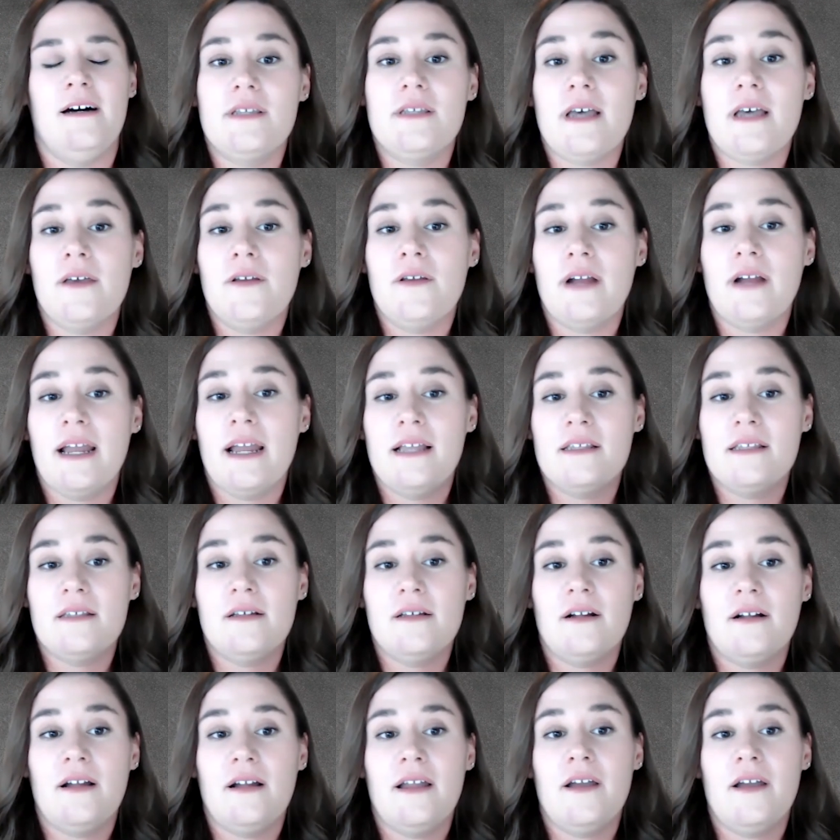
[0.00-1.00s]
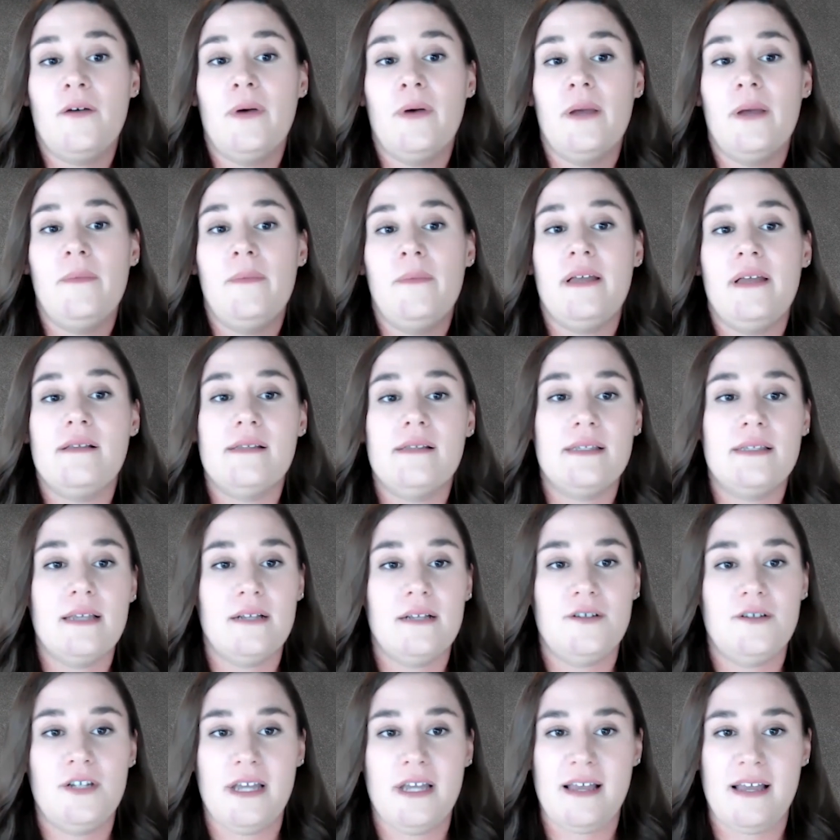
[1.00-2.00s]
There's other ancillary
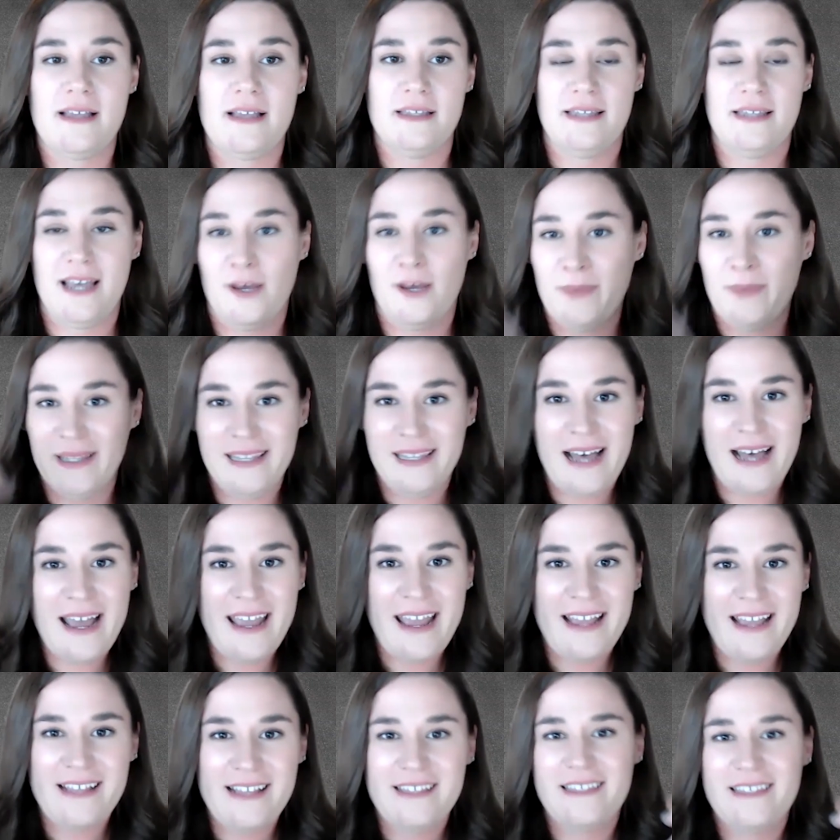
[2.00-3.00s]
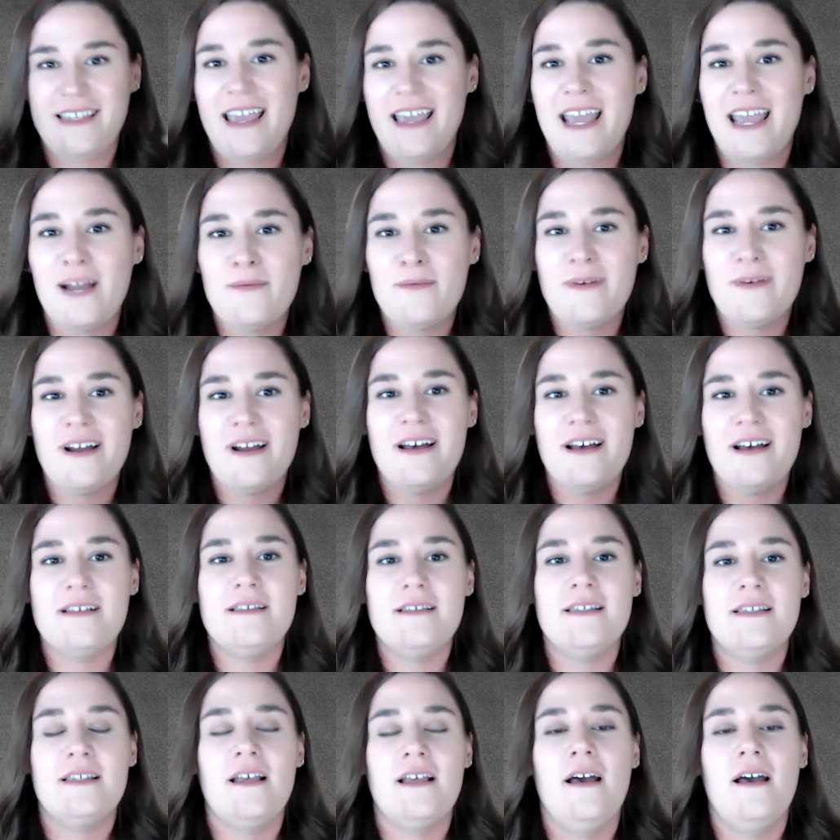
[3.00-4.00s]
equipment such as helmet lights,
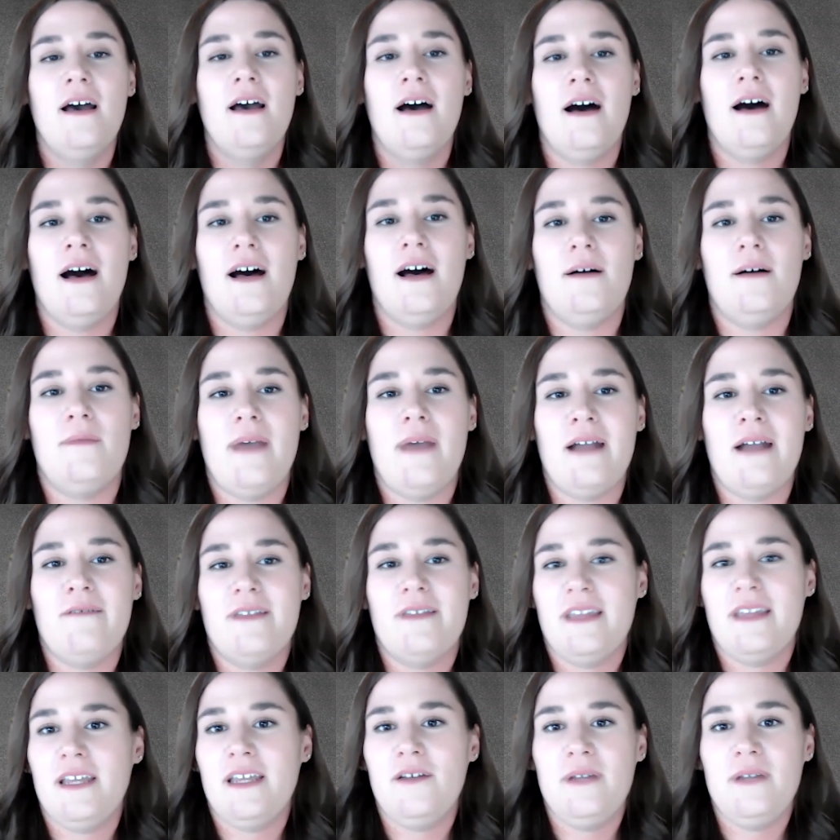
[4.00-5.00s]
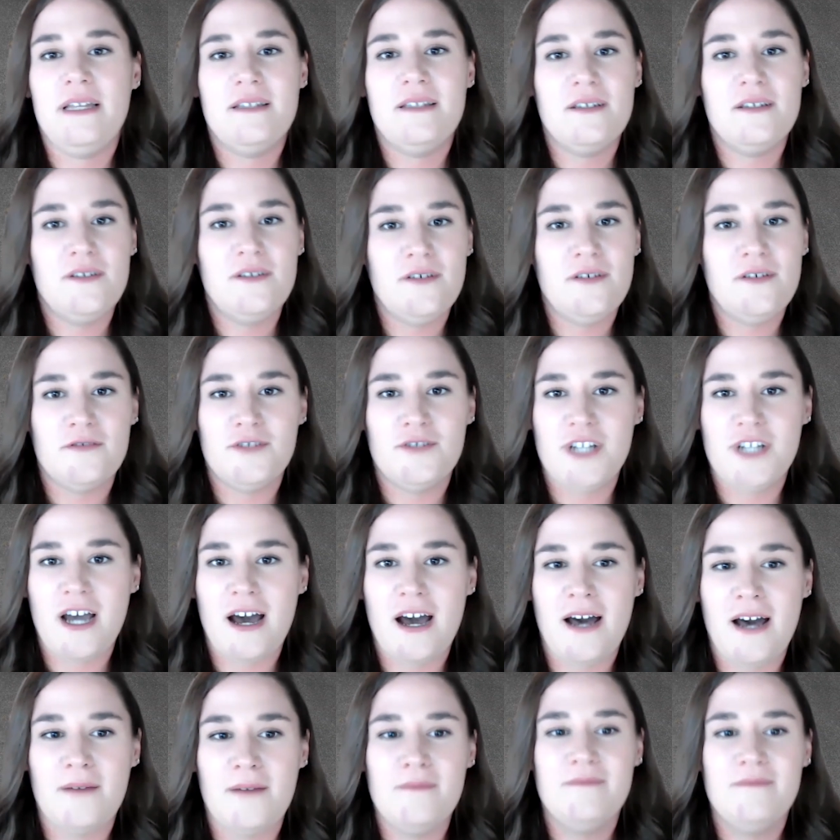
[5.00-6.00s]
cameras, everything you need to do
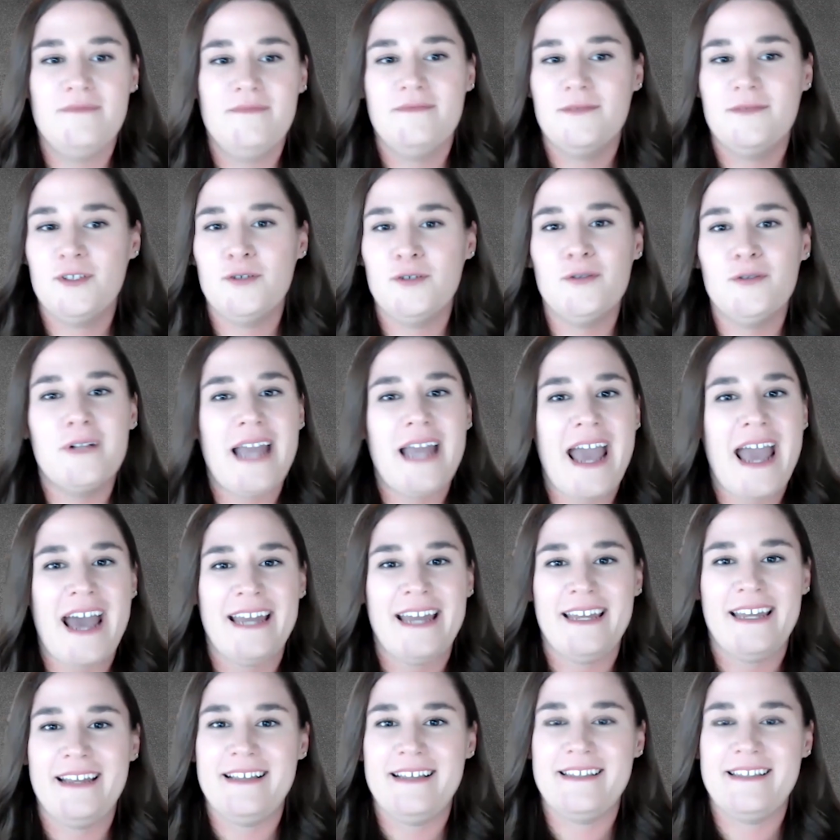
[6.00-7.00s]
your job, tool